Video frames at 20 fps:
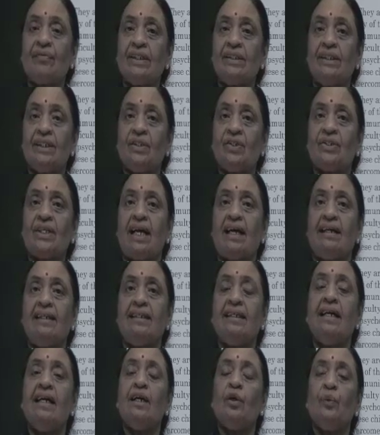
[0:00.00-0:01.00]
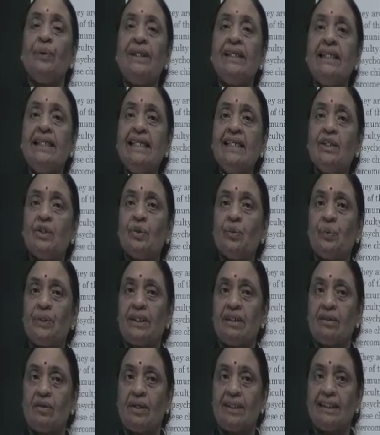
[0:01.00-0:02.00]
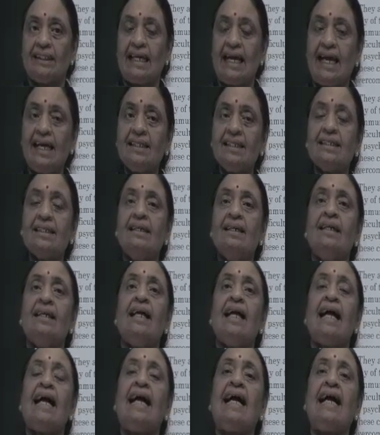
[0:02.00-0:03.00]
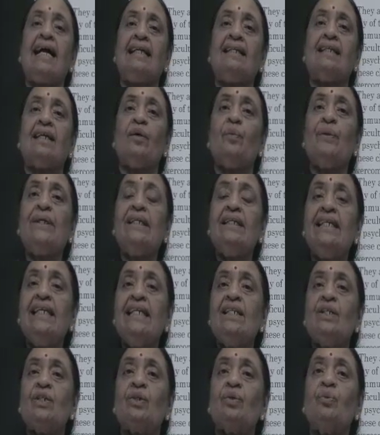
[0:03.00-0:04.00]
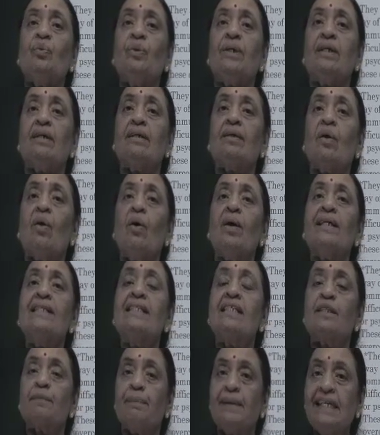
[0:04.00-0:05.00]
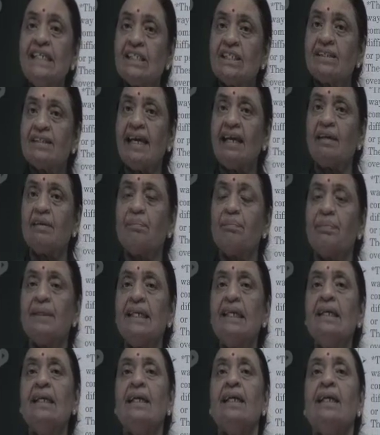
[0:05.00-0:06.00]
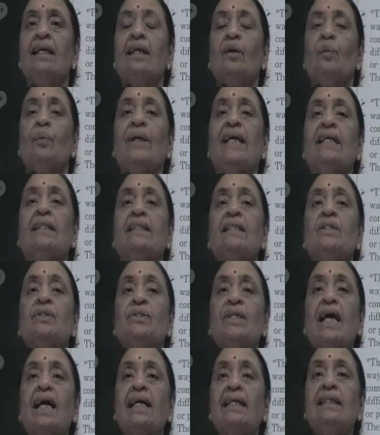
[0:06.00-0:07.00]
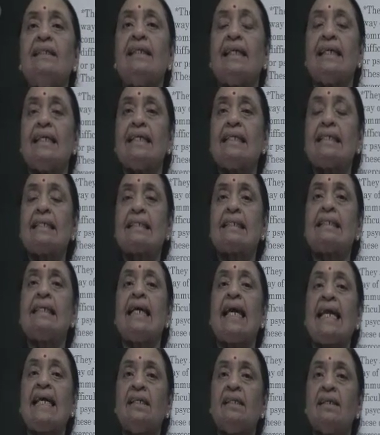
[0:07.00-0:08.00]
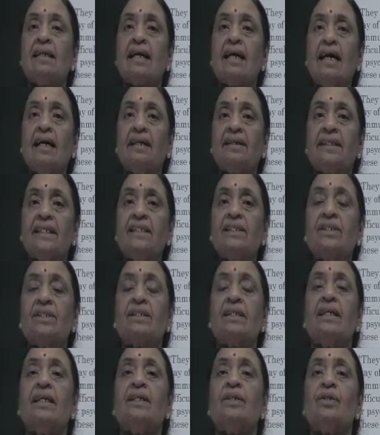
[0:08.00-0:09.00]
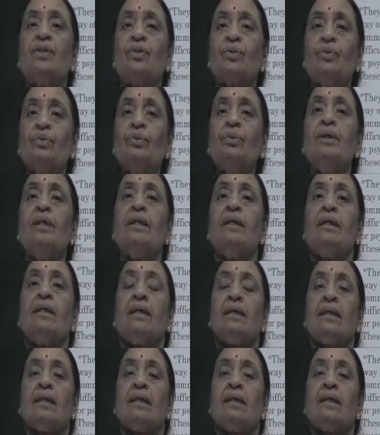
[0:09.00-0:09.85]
left in the child, we need to work on that. And we need to work on speech therapy, where the child is encouraged to